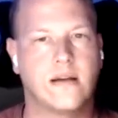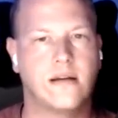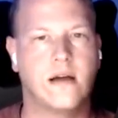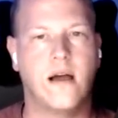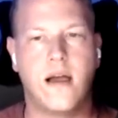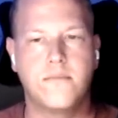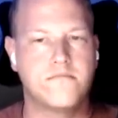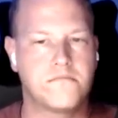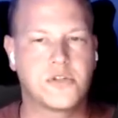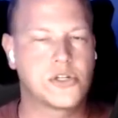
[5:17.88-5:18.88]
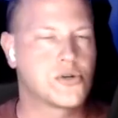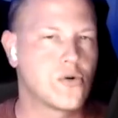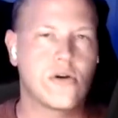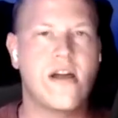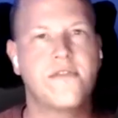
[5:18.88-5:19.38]
I'm
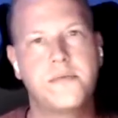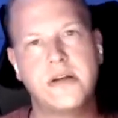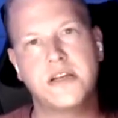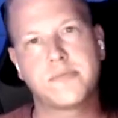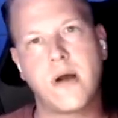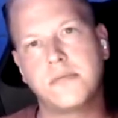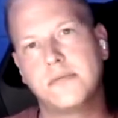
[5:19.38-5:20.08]
sure everybody's probably